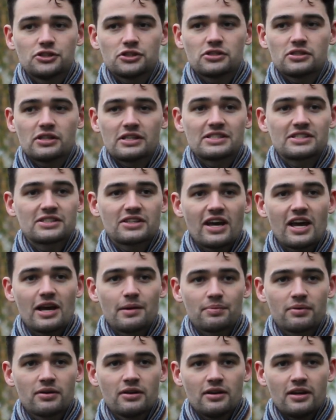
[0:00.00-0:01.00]
just
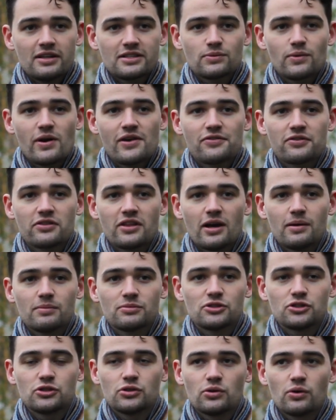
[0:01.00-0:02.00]
escape. It's a way for
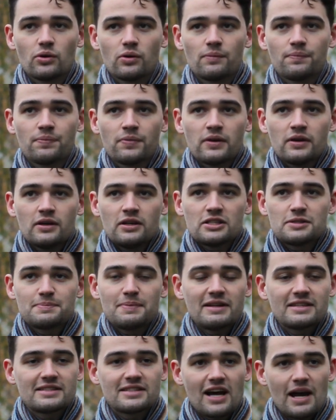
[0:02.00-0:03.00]
them to
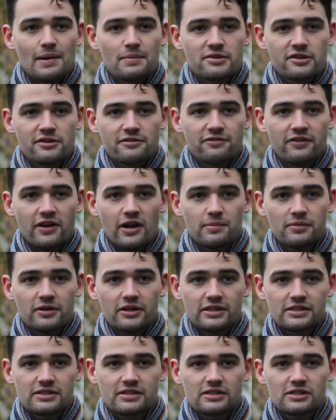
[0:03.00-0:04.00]
spend time with their
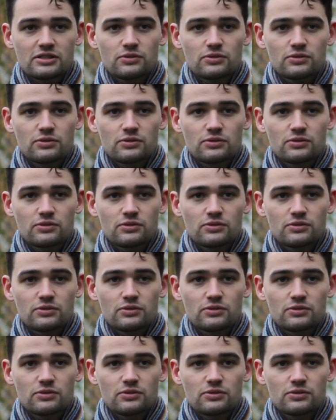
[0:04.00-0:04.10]
families.